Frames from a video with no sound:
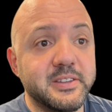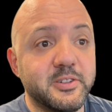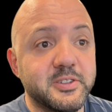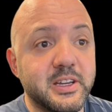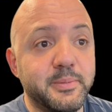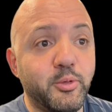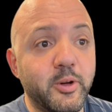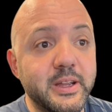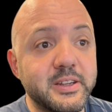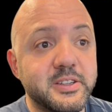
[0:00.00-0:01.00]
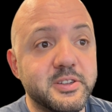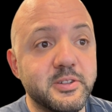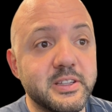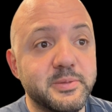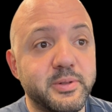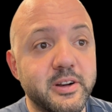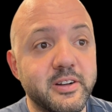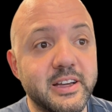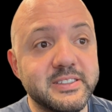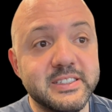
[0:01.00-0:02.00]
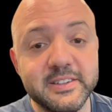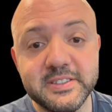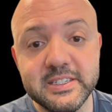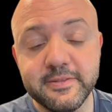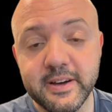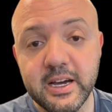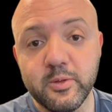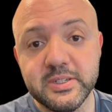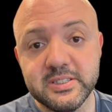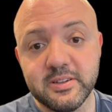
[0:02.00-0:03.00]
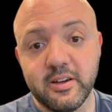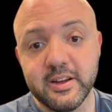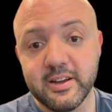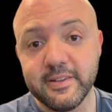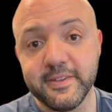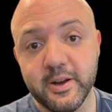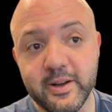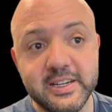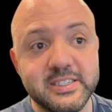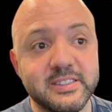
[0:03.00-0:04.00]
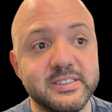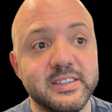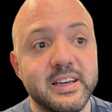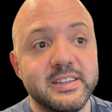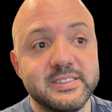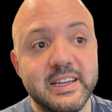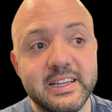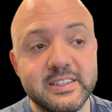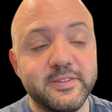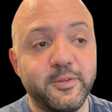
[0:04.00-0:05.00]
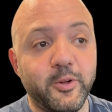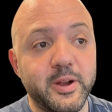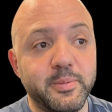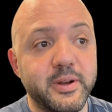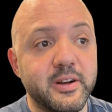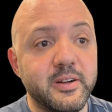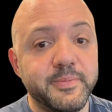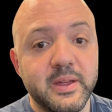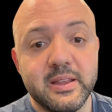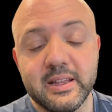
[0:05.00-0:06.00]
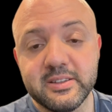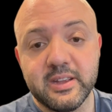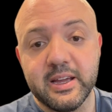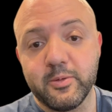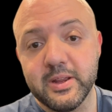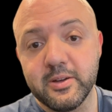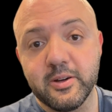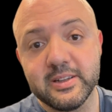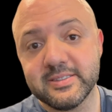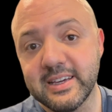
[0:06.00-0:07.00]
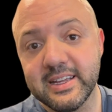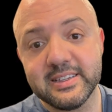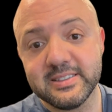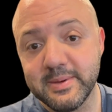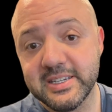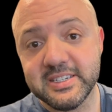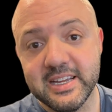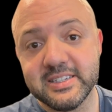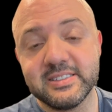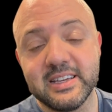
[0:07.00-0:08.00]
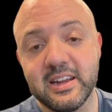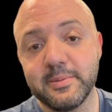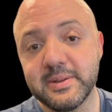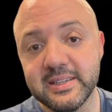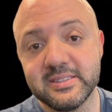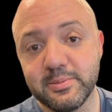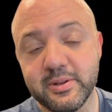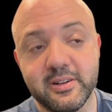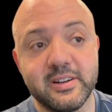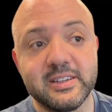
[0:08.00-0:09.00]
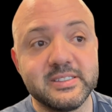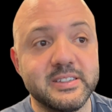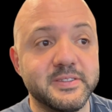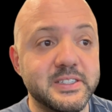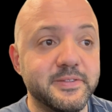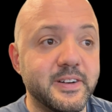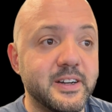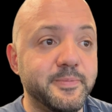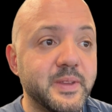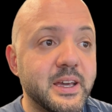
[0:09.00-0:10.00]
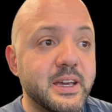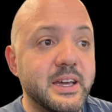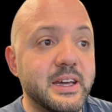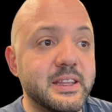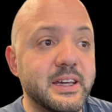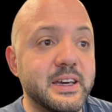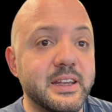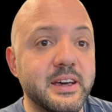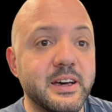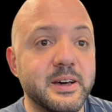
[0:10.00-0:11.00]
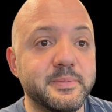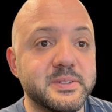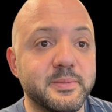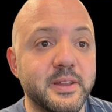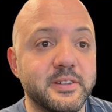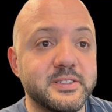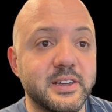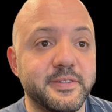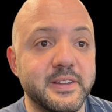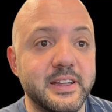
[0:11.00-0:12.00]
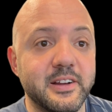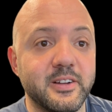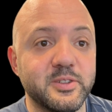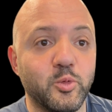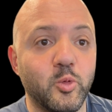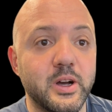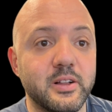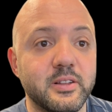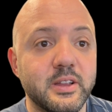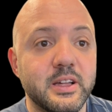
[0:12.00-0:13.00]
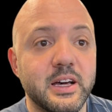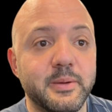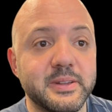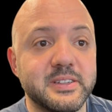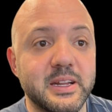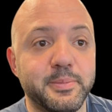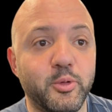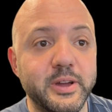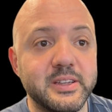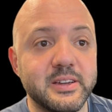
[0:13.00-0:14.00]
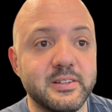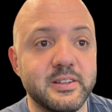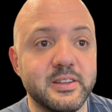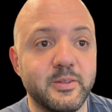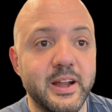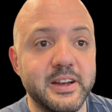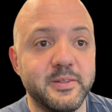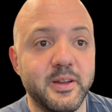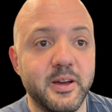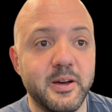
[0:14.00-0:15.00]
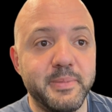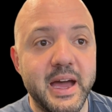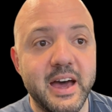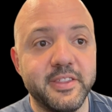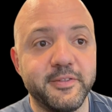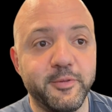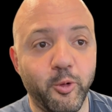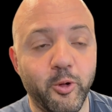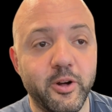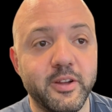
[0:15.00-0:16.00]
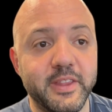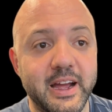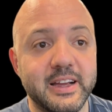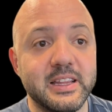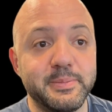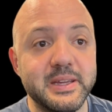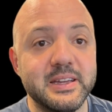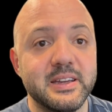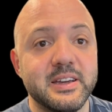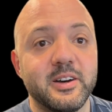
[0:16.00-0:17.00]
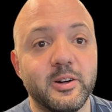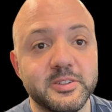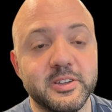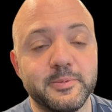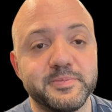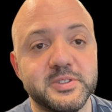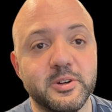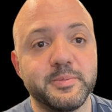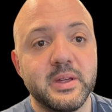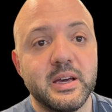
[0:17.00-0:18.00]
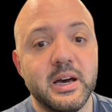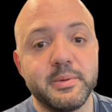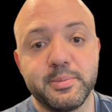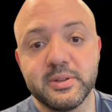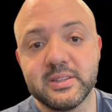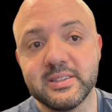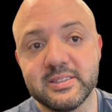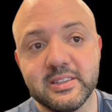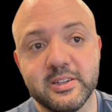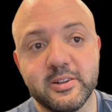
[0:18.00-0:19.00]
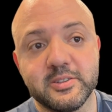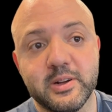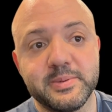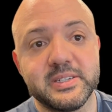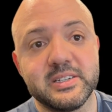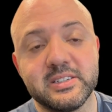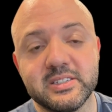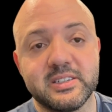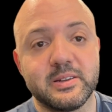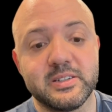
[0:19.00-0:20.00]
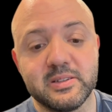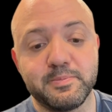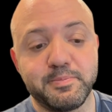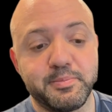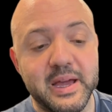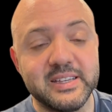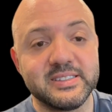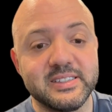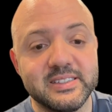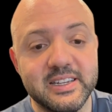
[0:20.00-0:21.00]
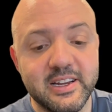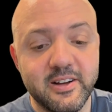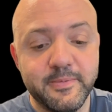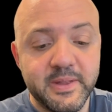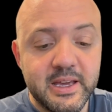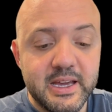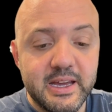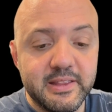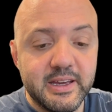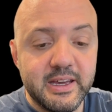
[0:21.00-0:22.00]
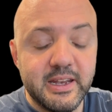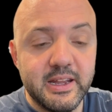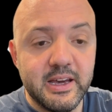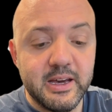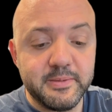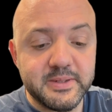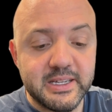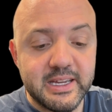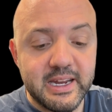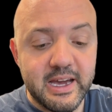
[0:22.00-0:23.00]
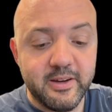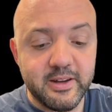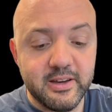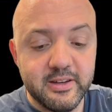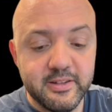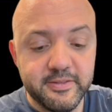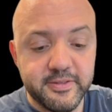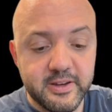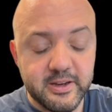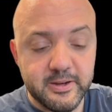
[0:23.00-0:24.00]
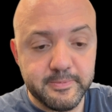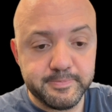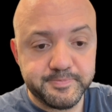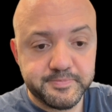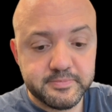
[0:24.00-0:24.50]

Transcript: it's also going to point to this printer.cfg file, which is all your configurations settings for your printer. That's like when you go to settings and make changes, that updates the printer.cfg file. And then um, some other stuff here as well. Um, it's going to point to the right uh, path for that Klippy also. So I'm going to put this in the description. Just just paste this in here, and then um, to get out of um,